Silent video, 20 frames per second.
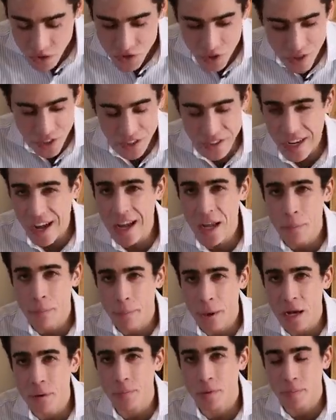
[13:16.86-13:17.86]
So your diet
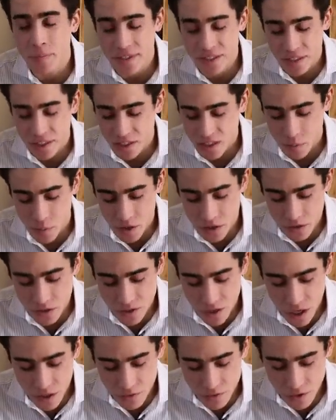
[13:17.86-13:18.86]
might be missing some other
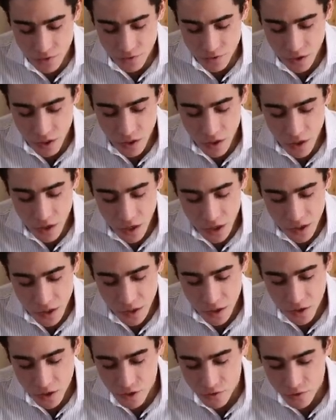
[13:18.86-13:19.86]
stuff if
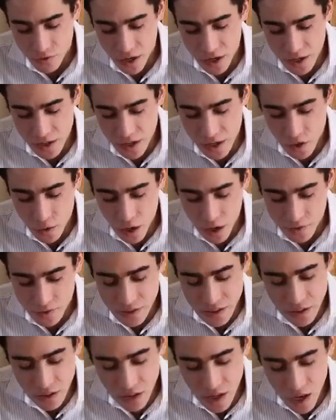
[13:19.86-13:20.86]
you know, you're finding that you have
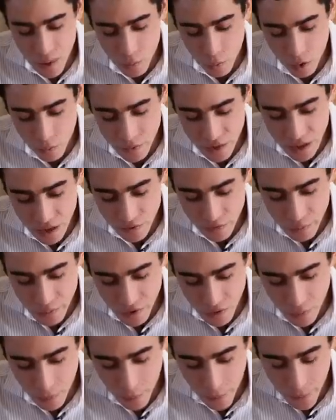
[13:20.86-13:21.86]
to eat a lot more meat every
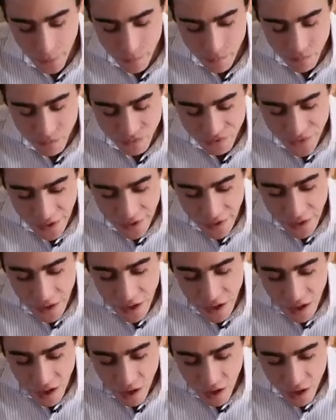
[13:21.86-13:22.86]
meal.
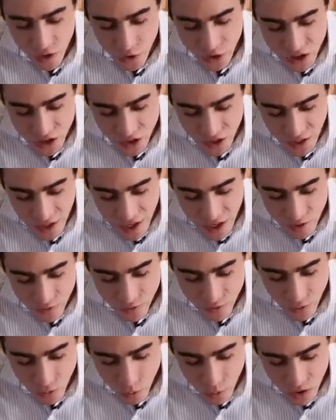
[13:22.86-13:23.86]
Christian
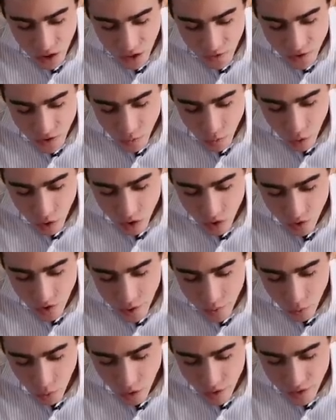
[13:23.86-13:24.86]
F. Would love some more
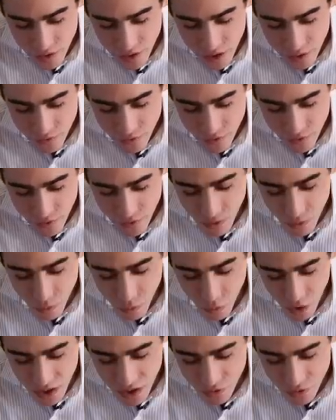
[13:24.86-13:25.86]
grape water kefir.
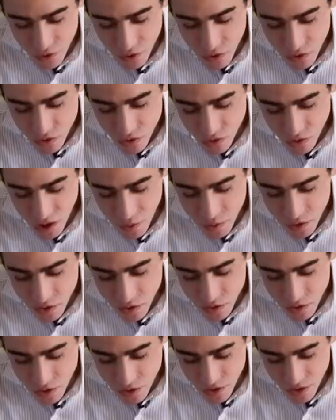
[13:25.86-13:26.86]
What if you use grape
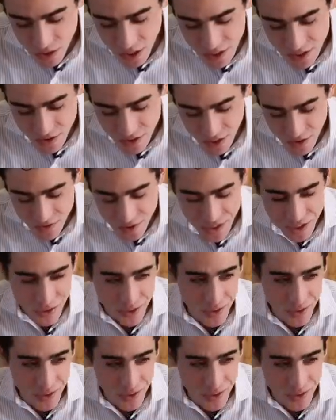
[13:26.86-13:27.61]
juice so your guys don't have to